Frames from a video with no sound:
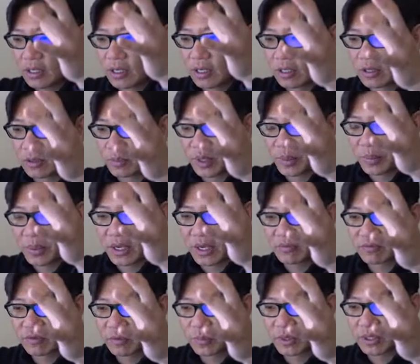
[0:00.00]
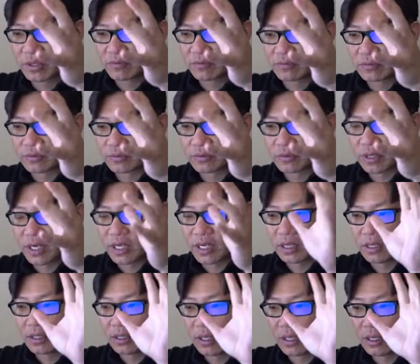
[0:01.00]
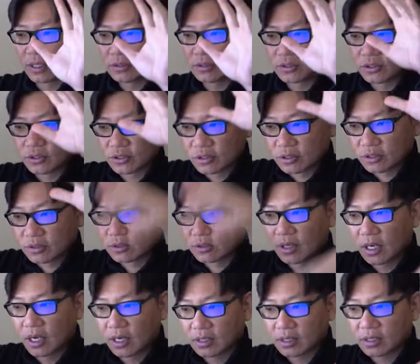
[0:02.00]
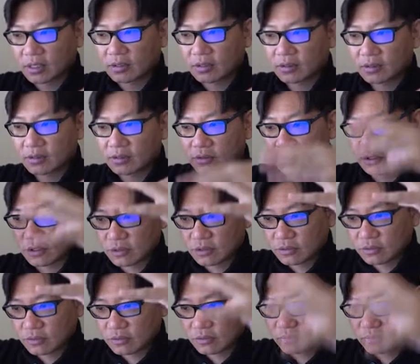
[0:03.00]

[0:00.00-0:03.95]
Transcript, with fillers: the bread pan, flip it over, and then just knock it just